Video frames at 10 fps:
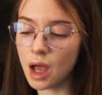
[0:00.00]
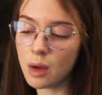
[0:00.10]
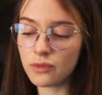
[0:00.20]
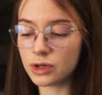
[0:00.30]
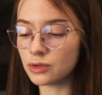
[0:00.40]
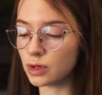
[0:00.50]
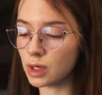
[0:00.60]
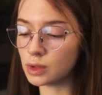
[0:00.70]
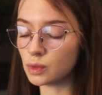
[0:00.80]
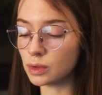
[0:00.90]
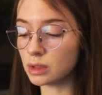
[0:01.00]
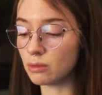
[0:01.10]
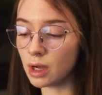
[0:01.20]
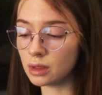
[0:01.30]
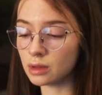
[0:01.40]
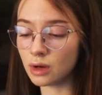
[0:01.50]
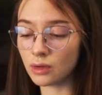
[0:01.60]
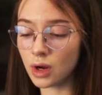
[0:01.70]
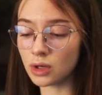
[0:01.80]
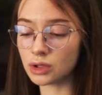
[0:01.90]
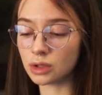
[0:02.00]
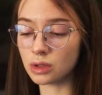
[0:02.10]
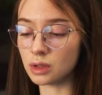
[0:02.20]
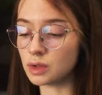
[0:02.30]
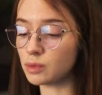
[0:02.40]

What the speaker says: upward trend with a minor correction and